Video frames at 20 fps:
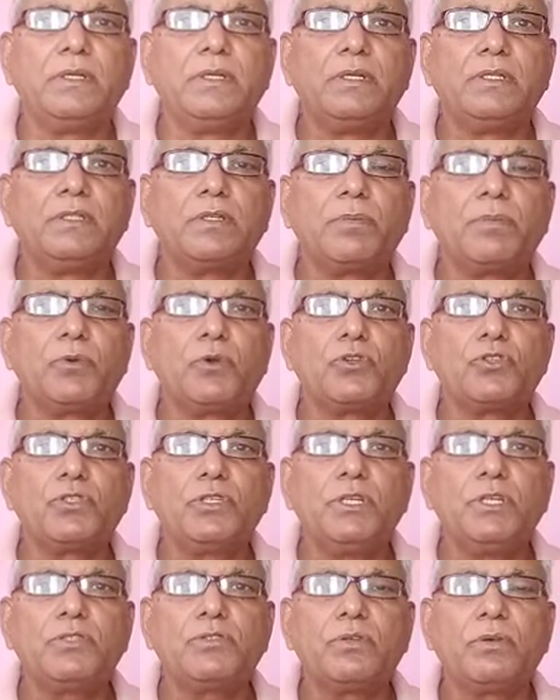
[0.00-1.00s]
the
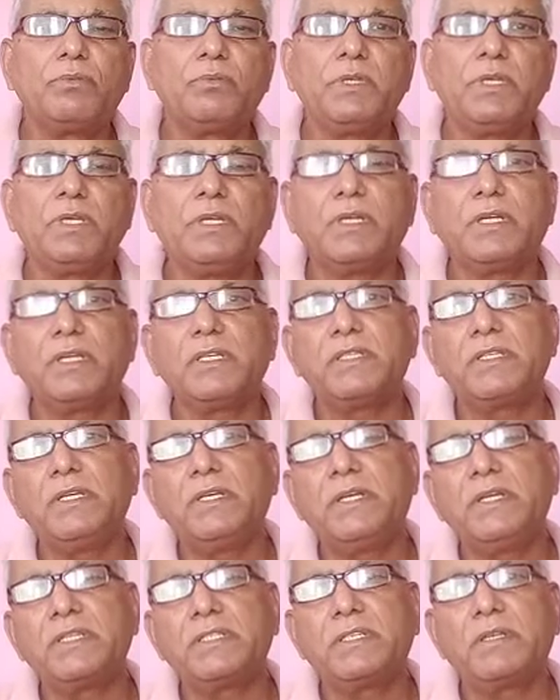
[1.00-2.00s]
proceeds of the
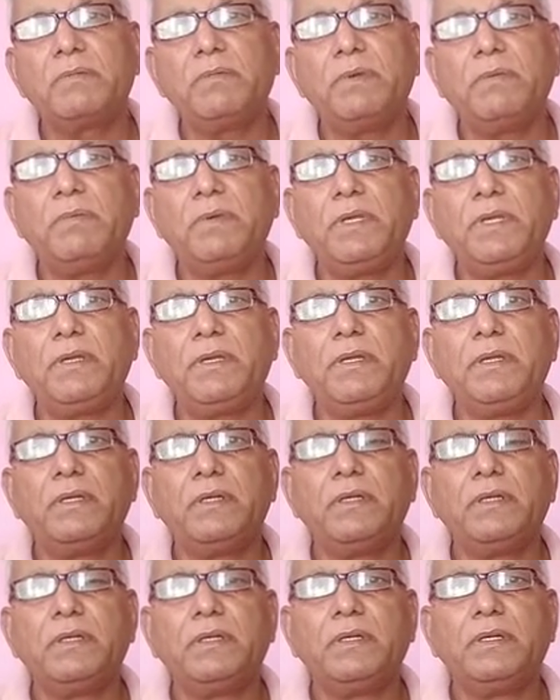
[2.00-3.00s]
consideration will be
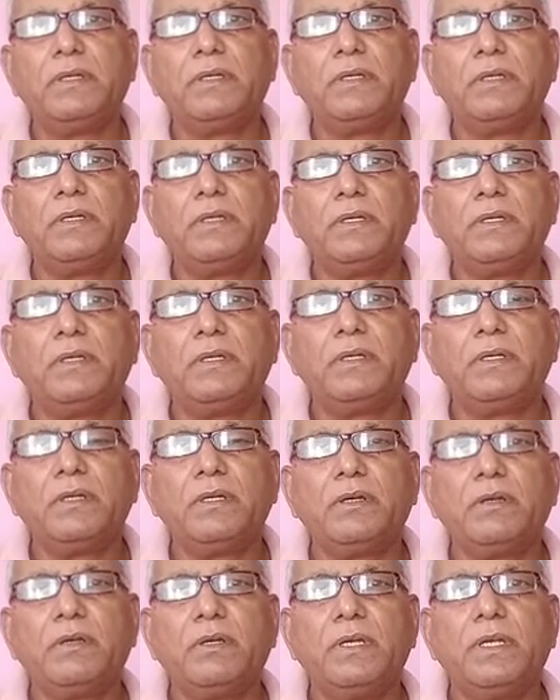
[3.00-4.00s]

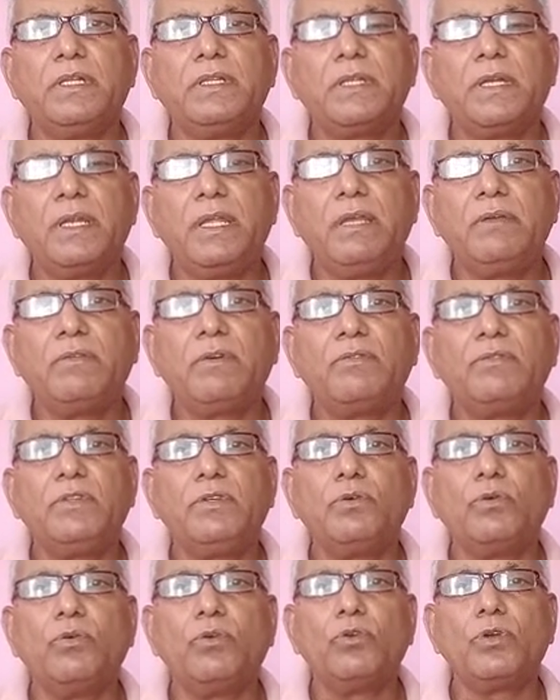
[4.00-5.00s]
in the name of the
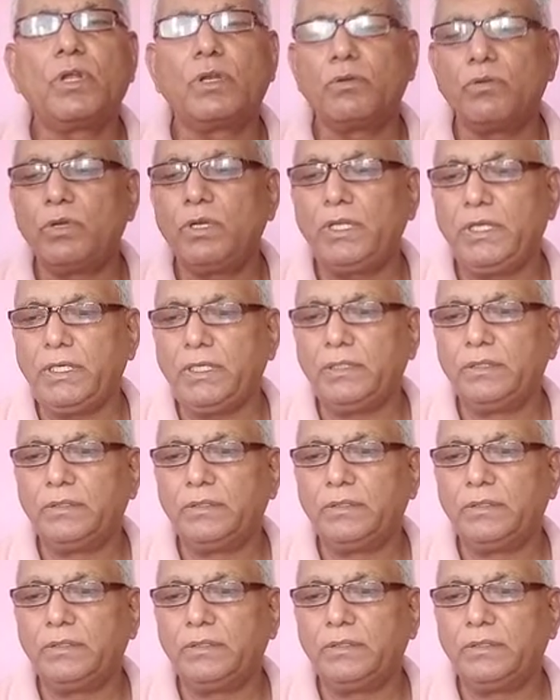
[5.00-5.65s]
owner only.